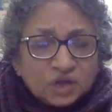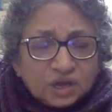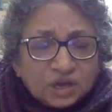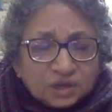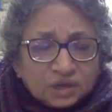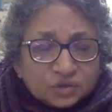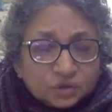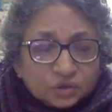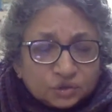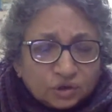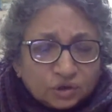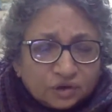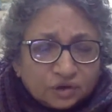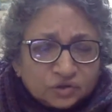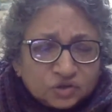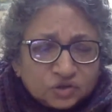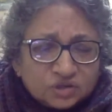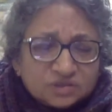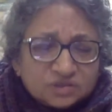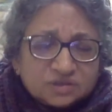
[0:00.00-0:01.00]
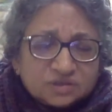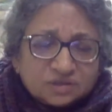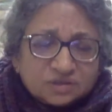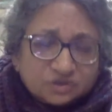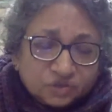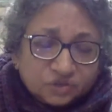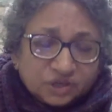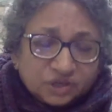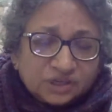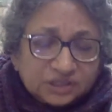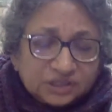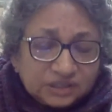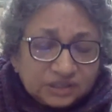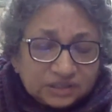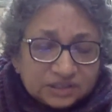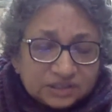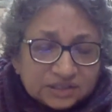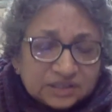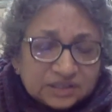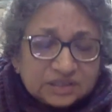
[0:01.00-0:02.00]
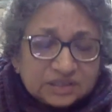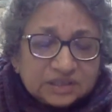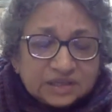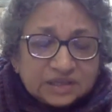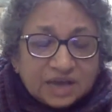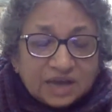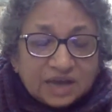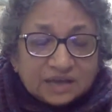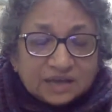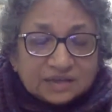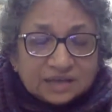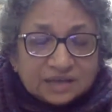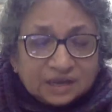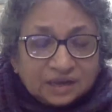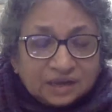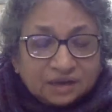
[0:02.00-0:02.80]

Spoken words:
sociologists really see as